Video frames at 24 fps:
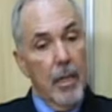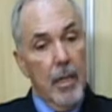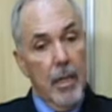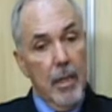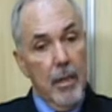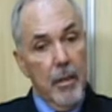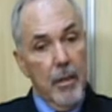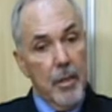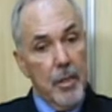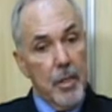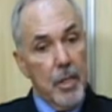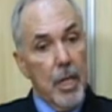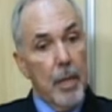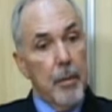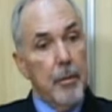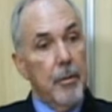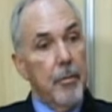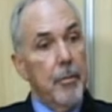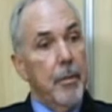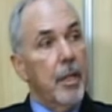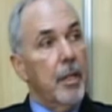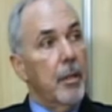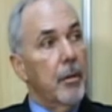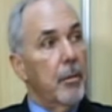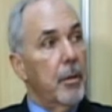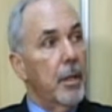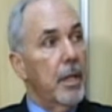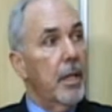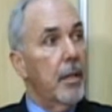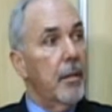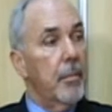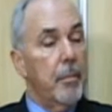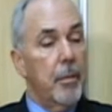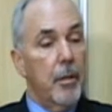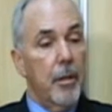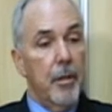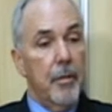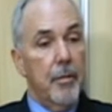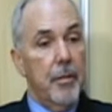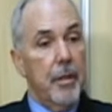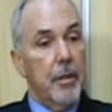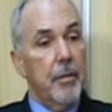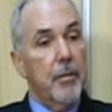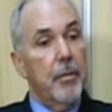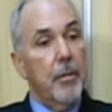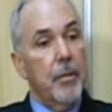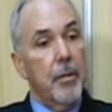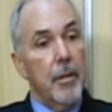The Java middleware,
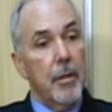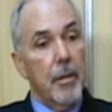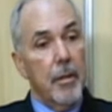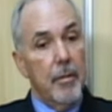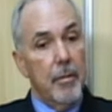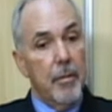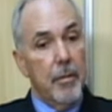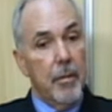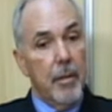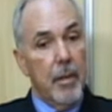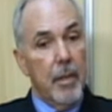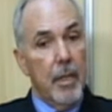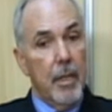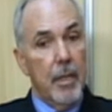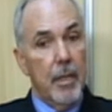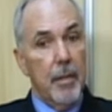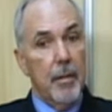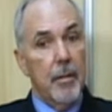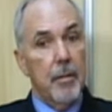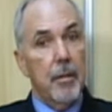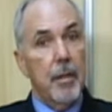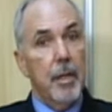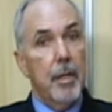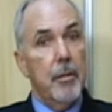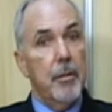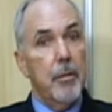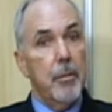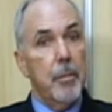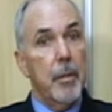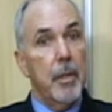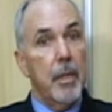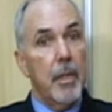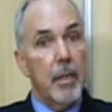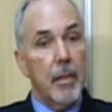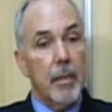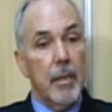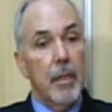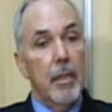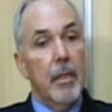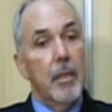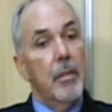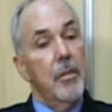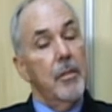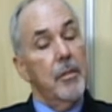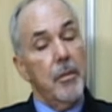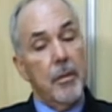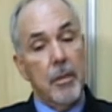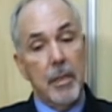perfect for highly threaded Spark,
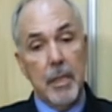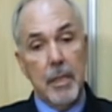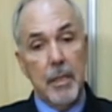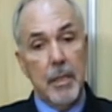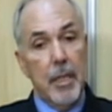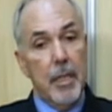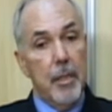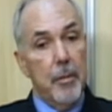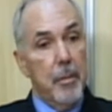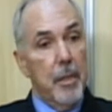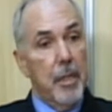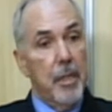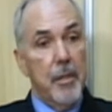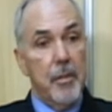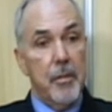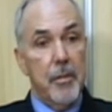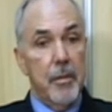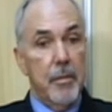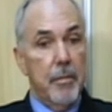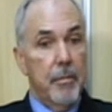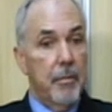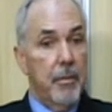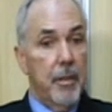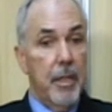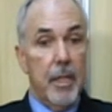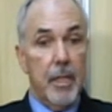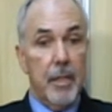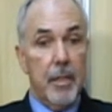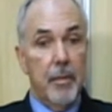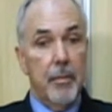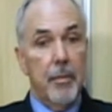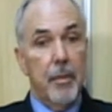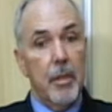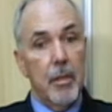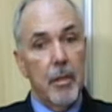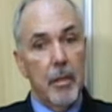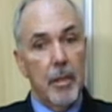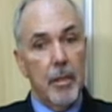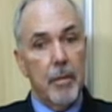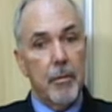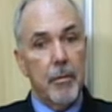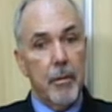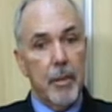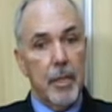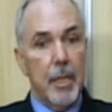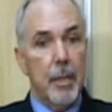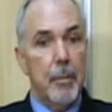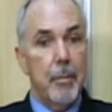certainly database. In fact, if you
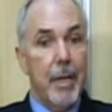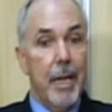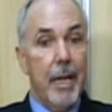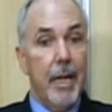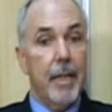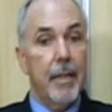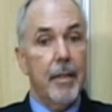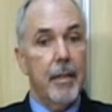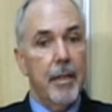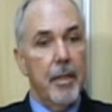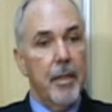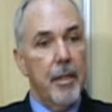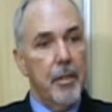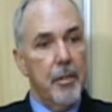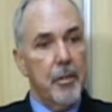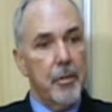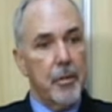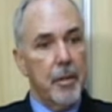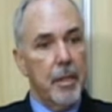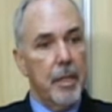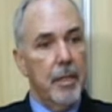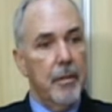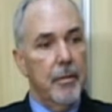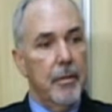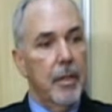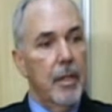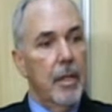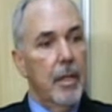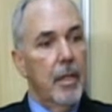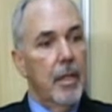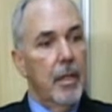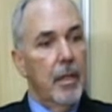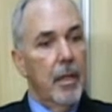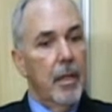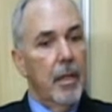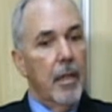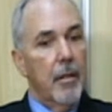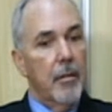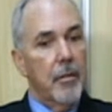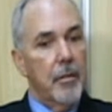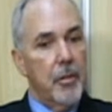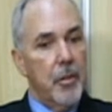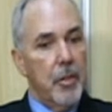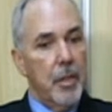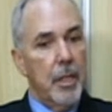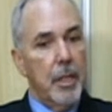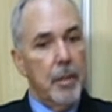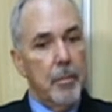look really back at the history of
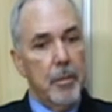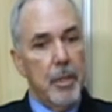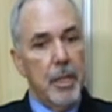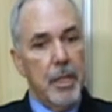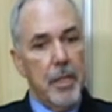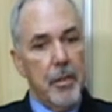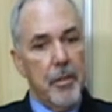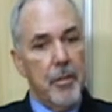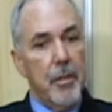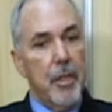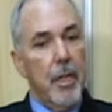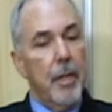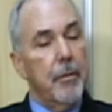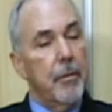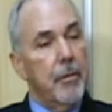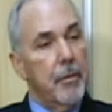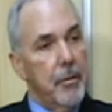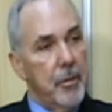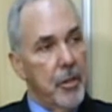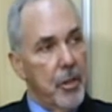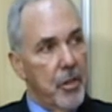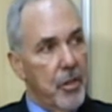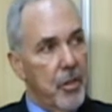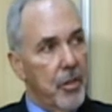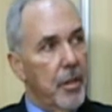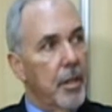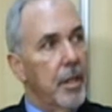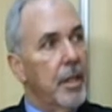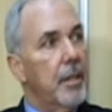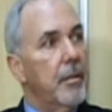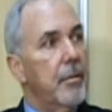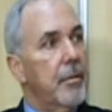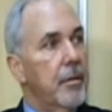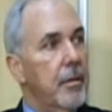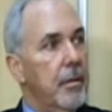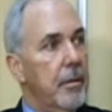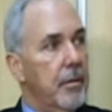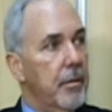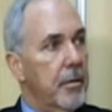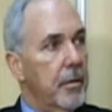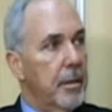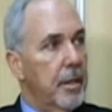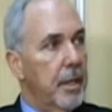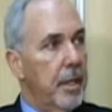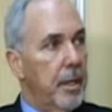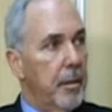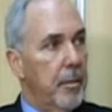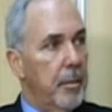CMT itself, it was designed for
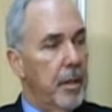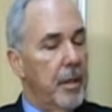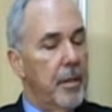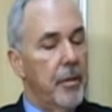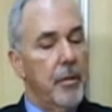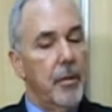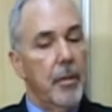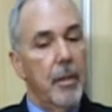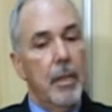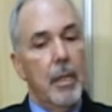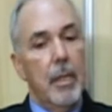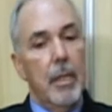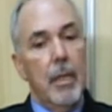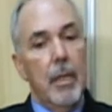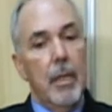database.